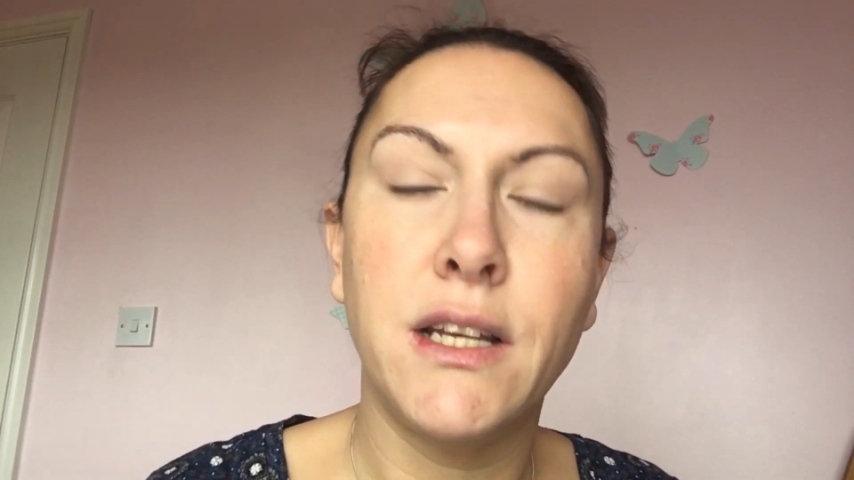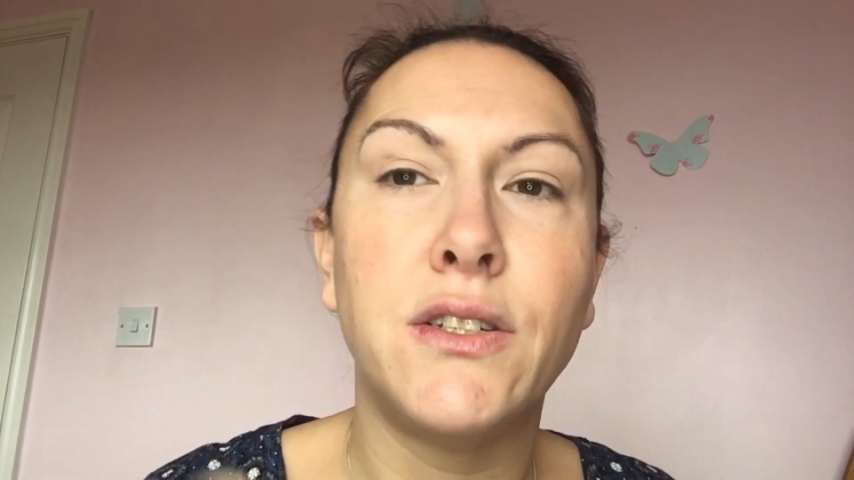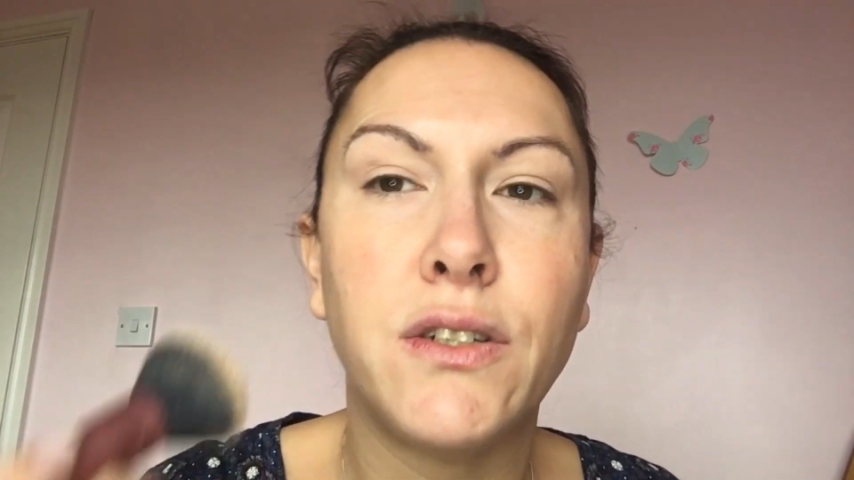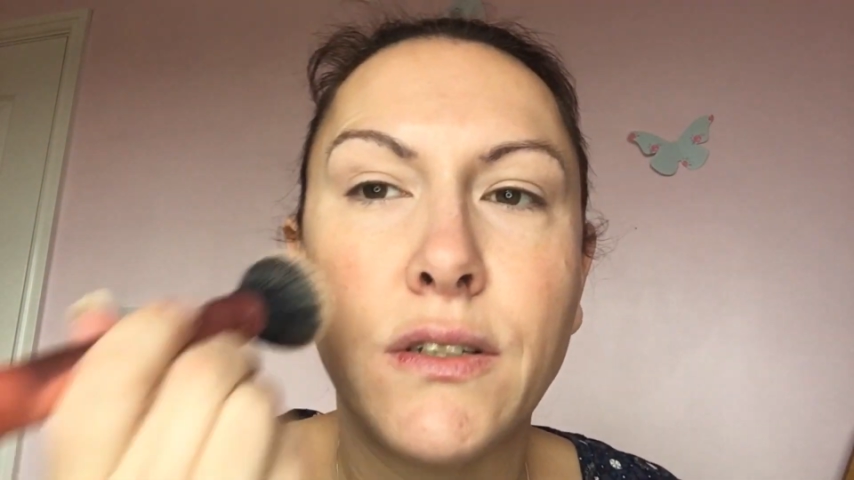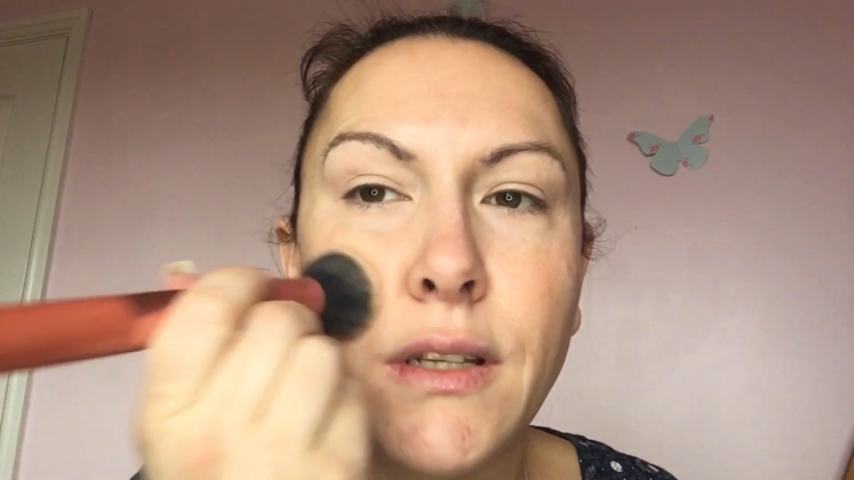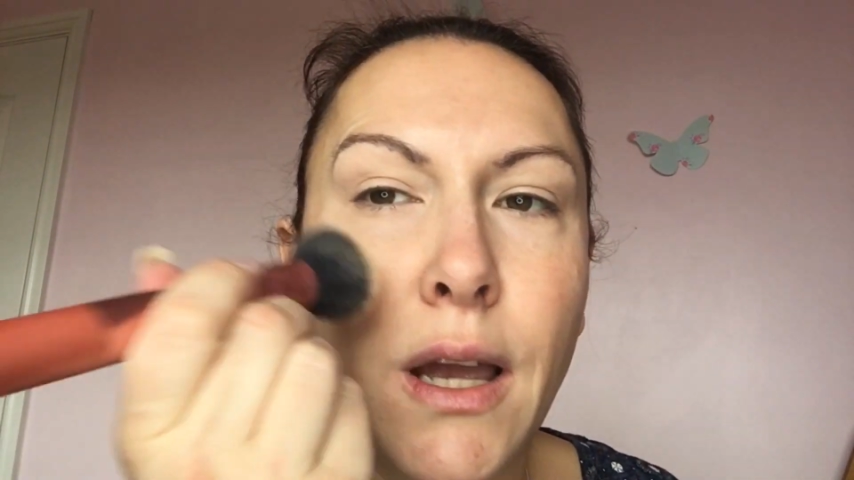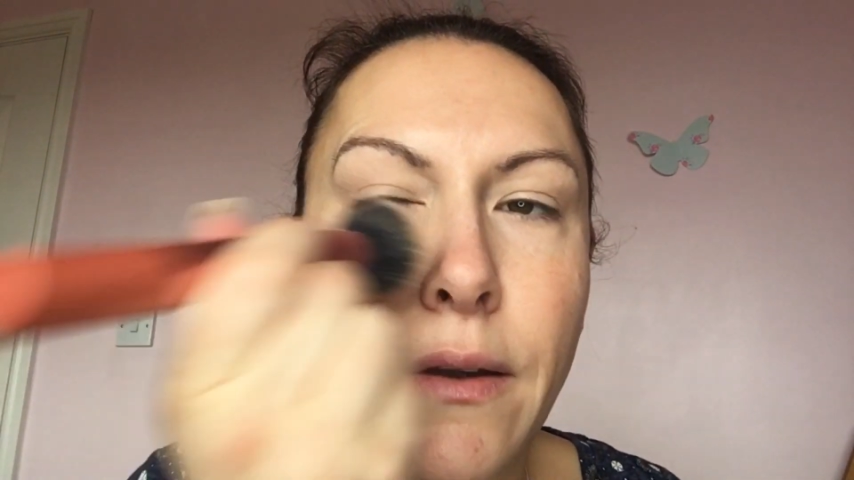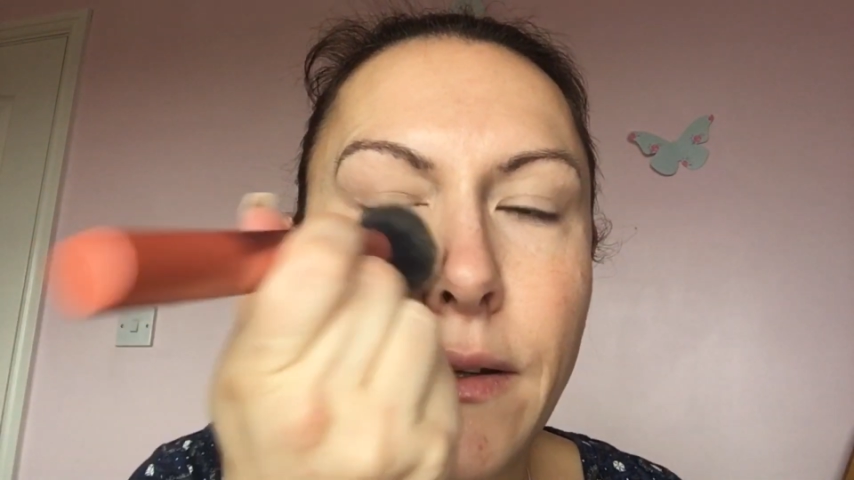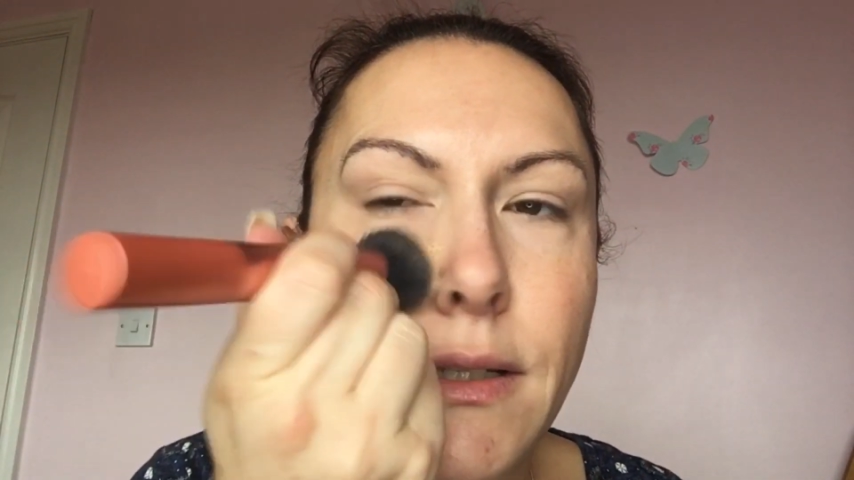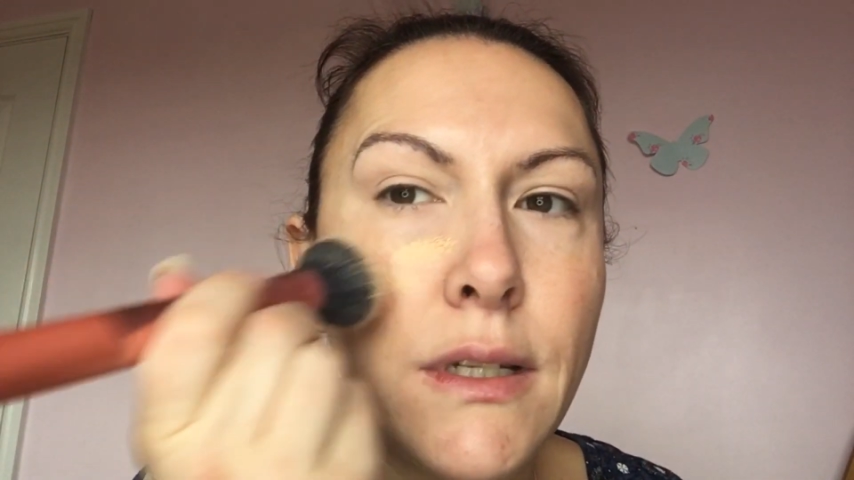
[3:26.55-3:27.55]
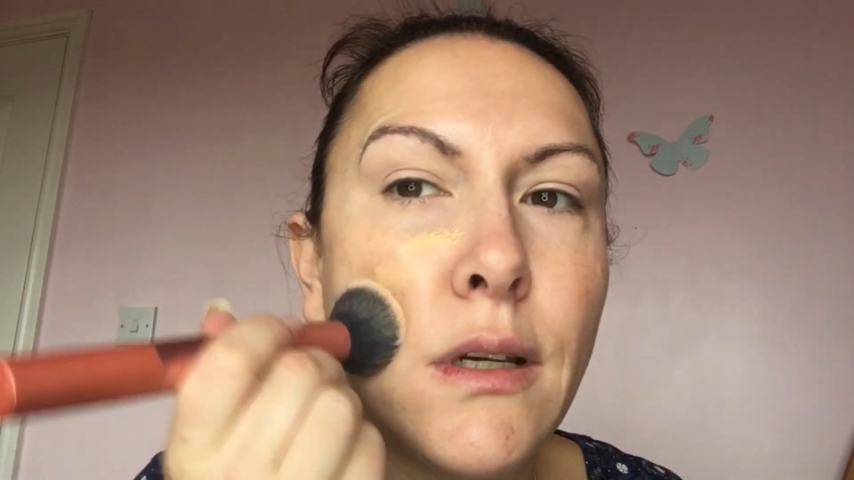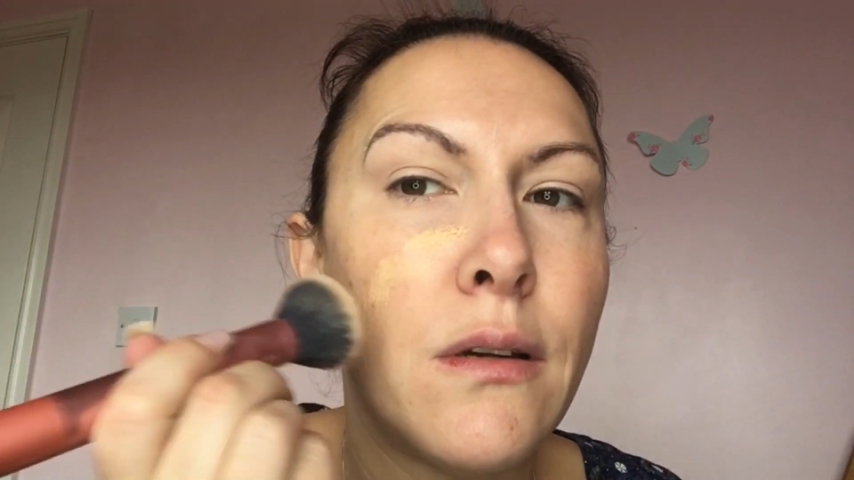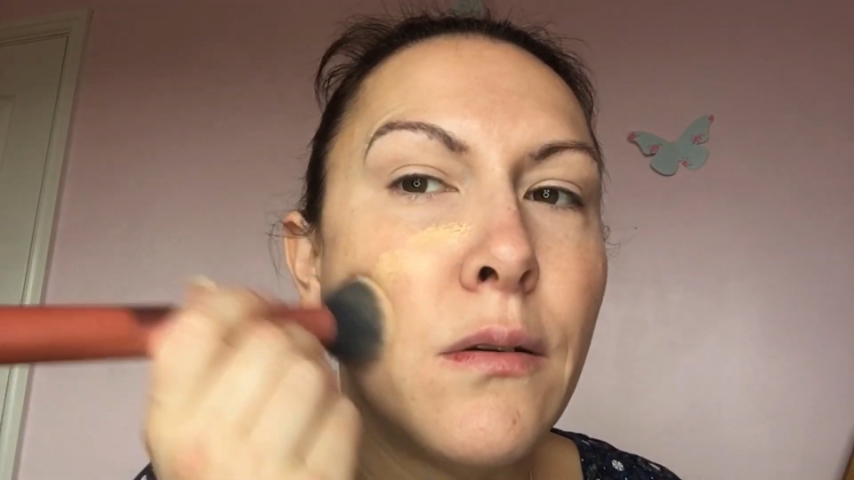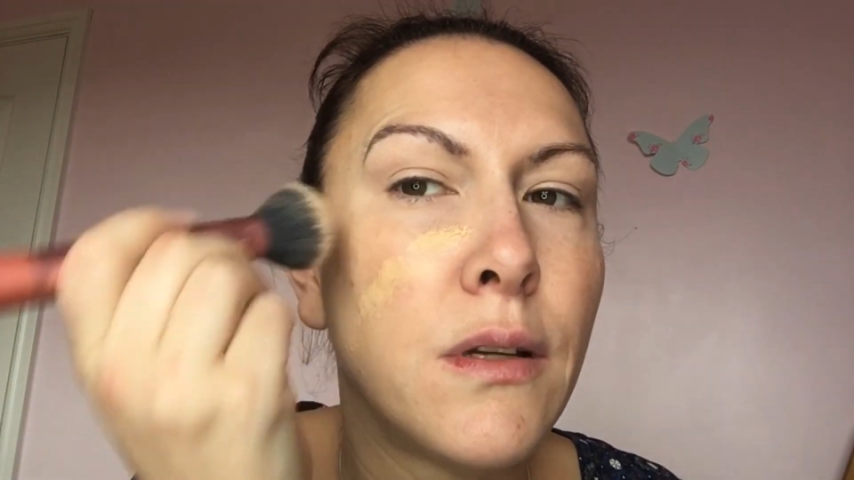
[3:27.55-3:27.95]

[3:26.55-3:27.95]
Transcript: just going to